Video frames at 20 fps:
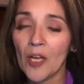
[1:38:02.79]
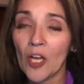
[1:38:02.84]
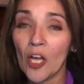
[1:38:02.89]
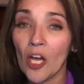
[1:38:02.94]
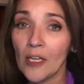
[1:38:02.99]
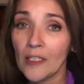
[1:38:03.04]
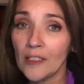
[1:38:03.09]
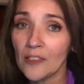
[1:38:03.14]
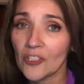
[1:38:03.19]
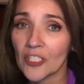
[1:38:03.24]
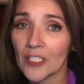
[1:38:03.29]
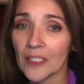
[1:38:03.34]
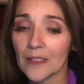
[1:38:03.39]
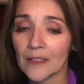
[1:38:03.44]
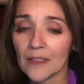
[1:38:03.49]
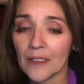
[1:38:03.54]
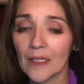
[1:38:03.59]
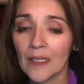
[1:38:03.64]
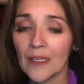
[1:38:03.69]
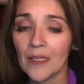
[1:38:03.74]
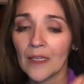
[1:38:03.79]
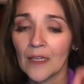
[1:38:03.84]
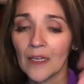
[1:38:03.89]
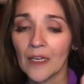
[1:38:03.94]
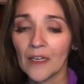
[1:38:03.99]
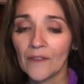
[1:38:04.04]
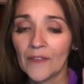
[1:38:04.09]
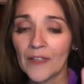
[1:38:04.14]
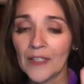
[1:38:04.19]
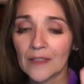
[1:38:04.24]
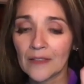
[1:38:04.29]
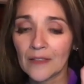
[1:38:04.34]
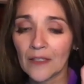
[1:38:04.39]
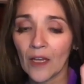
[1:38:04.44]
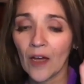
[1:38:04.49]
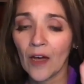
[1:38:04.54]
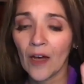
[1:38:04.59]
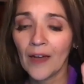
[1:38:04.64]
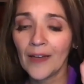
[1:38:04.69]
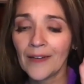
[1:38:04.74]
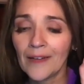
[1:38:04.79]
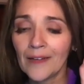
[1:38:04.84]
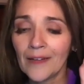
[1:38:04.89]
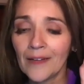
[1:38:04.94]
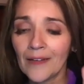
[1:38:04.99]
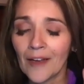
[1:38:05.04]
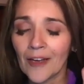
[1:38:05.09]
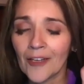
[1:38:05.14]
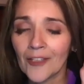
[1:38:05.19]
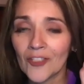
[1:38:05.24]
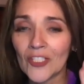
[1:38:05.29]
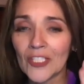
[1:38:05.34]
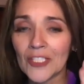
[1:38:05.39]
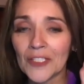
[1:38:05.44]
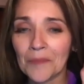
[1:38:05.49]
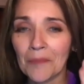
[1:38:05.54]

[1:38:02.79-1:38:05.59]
conscious of his unconscious